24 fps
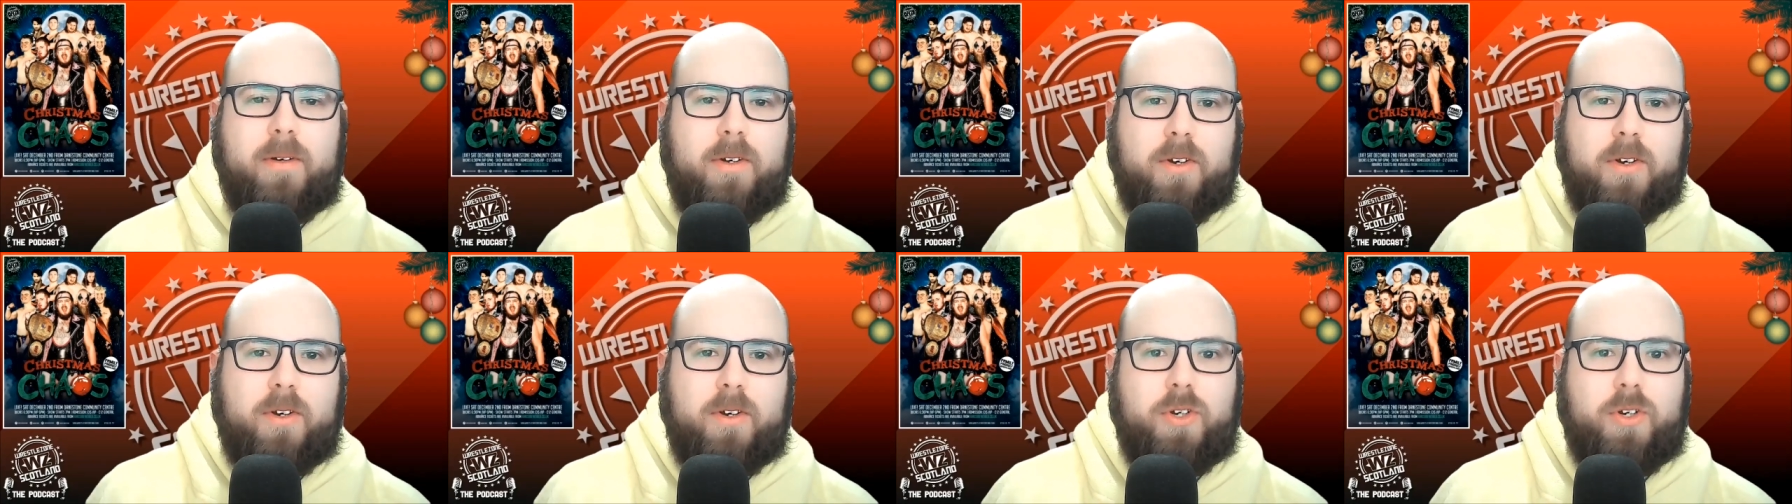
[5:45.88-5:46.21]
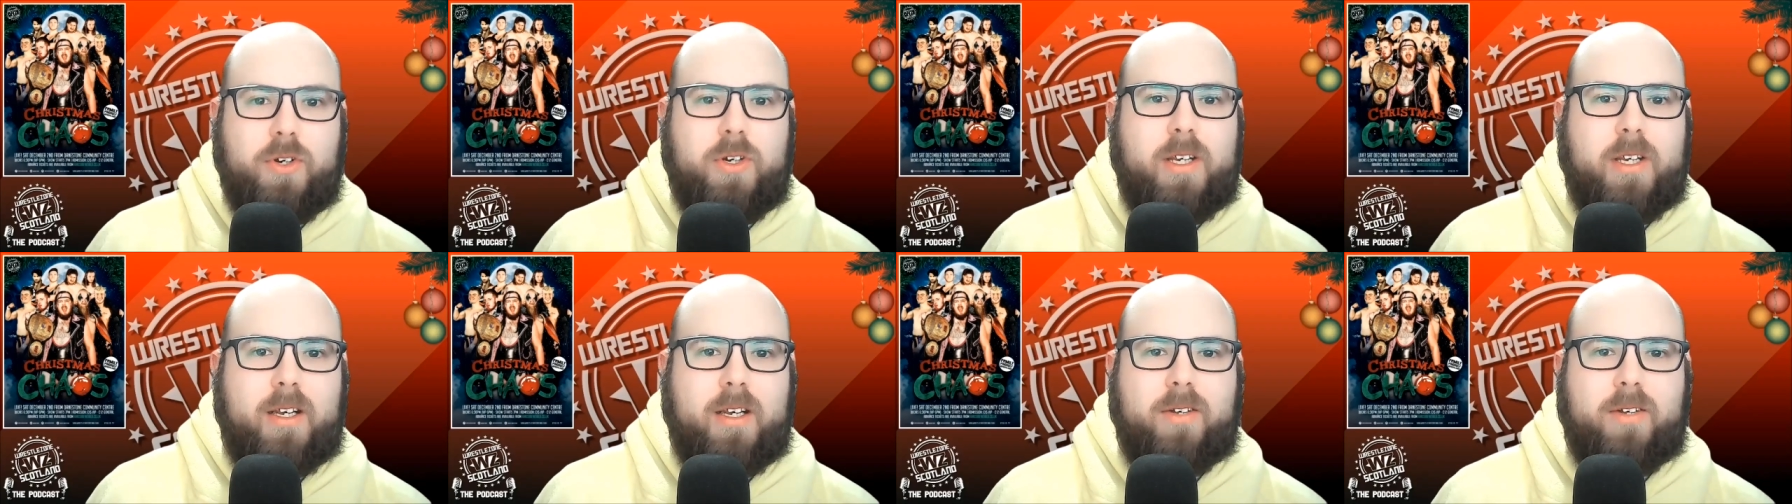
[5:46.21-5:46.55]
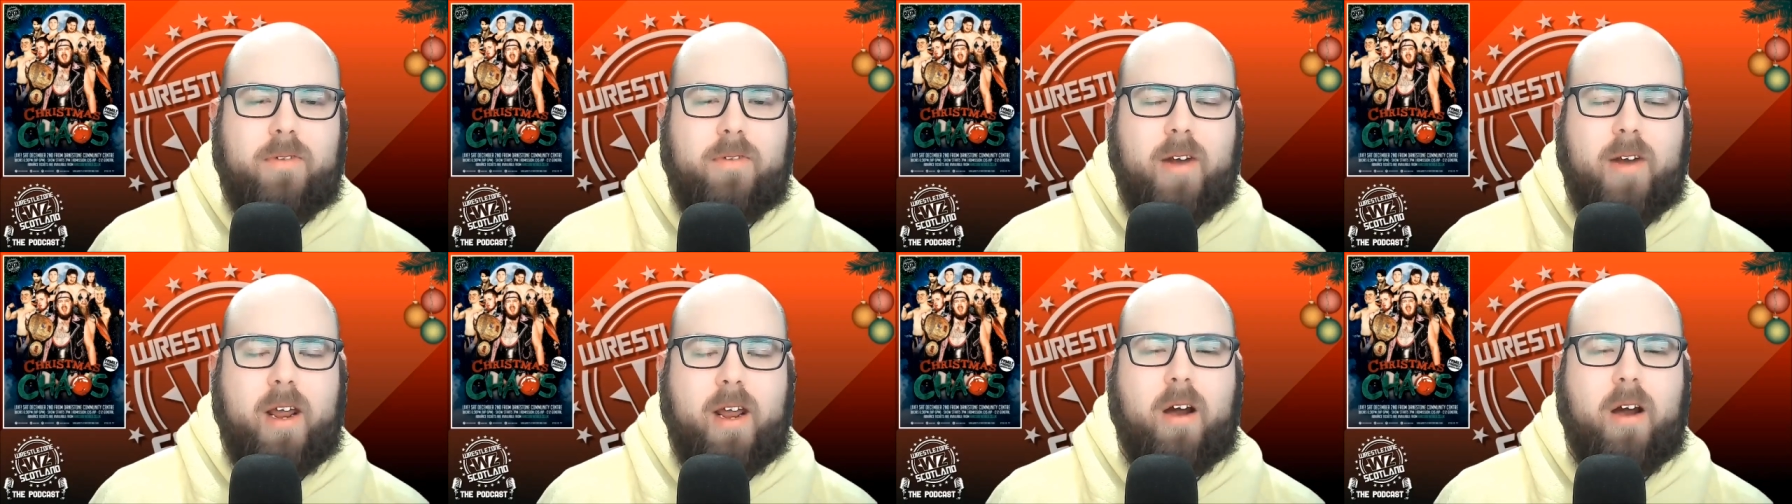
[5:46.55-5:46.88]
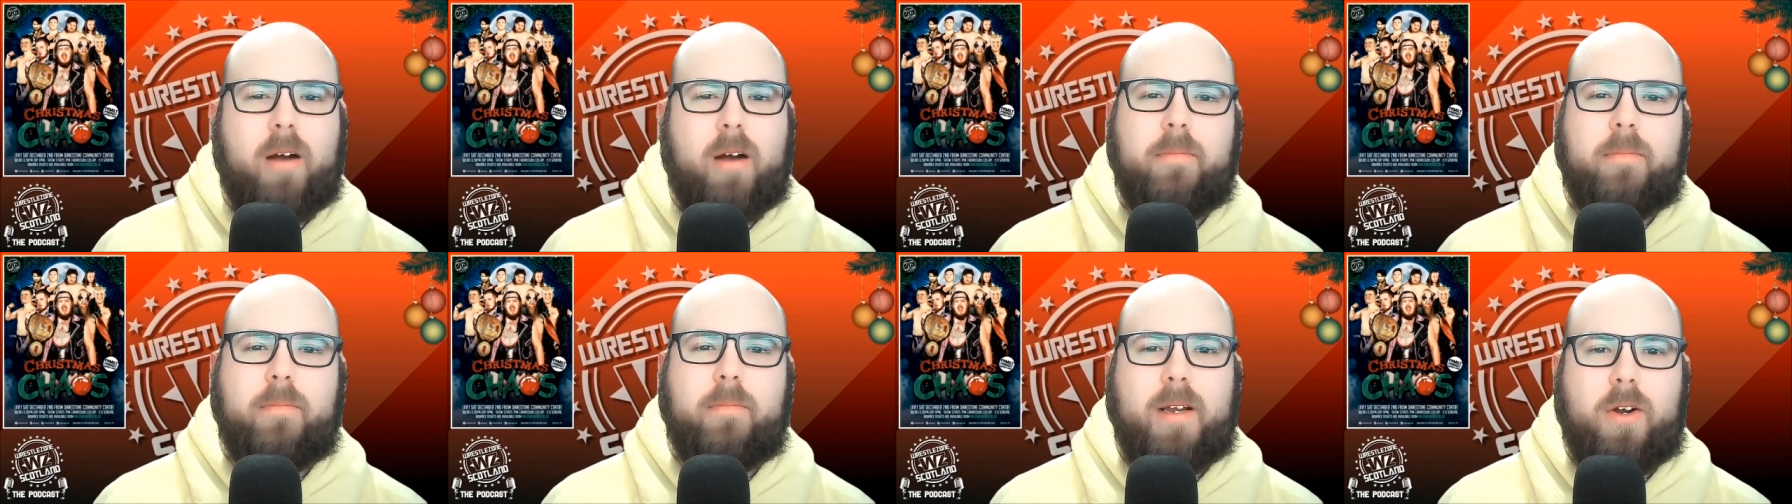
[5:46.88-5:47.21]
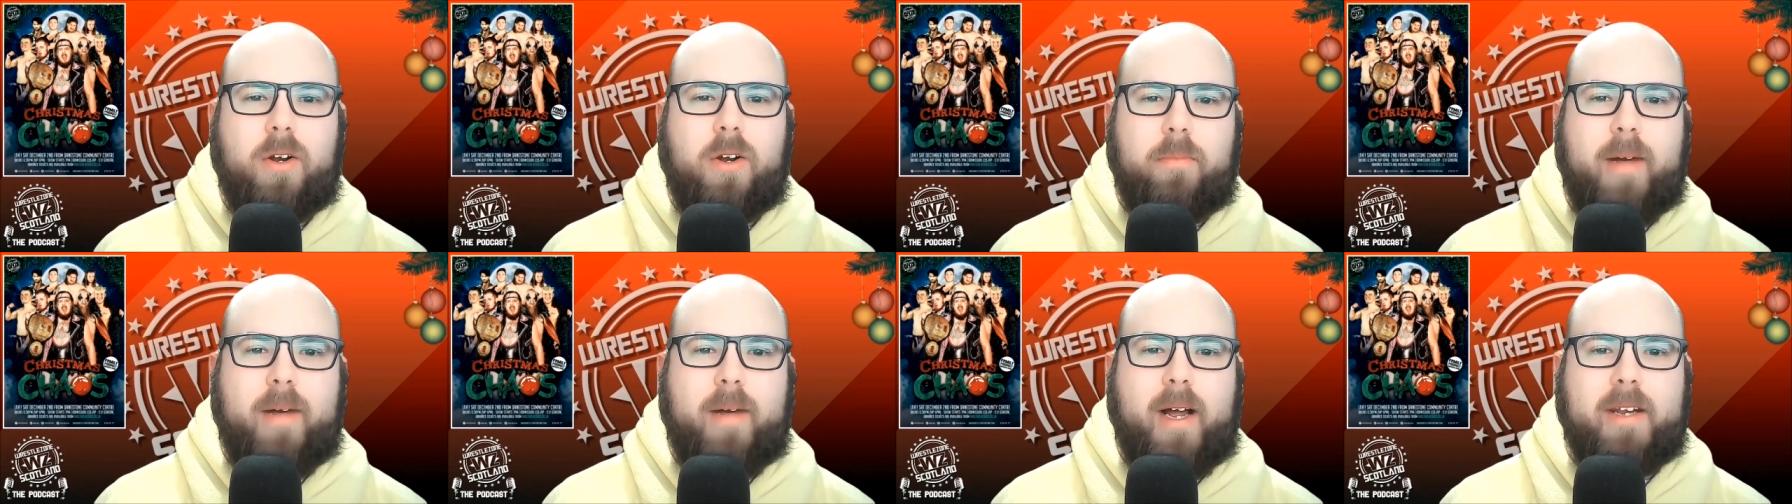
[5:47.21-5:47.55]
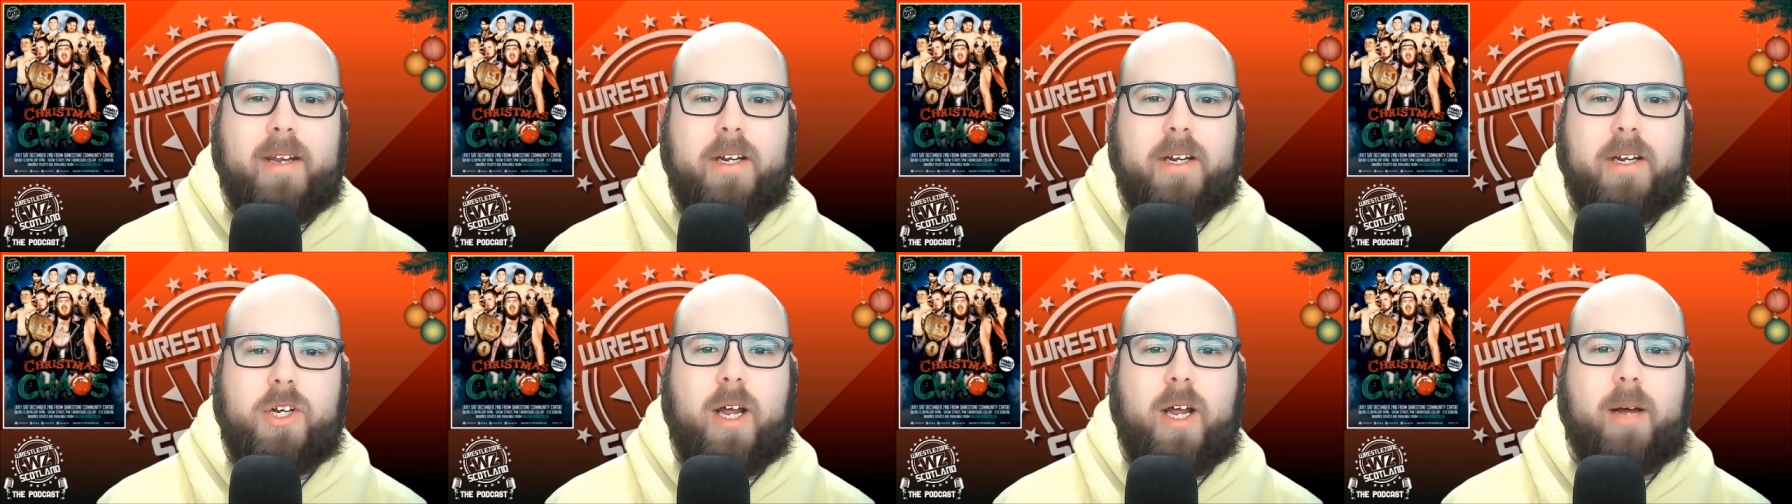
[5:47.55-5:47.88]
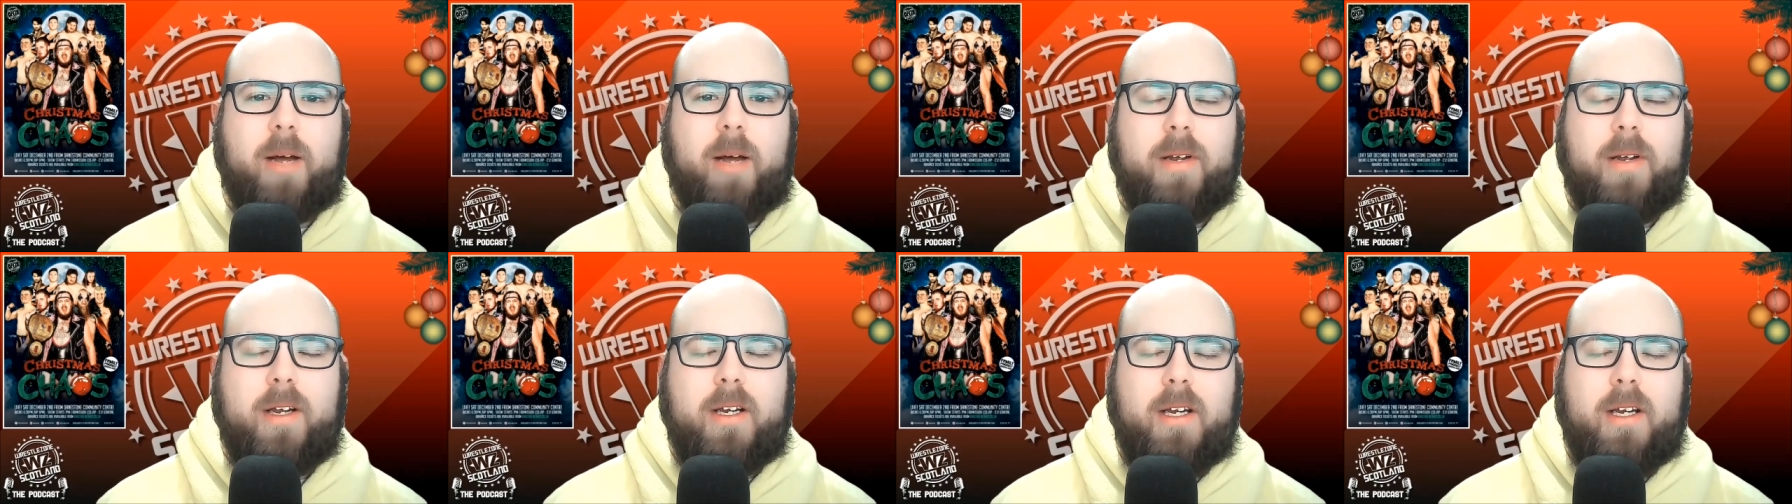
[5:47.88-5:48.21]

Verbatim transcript: due to his right arm being all bandaged up.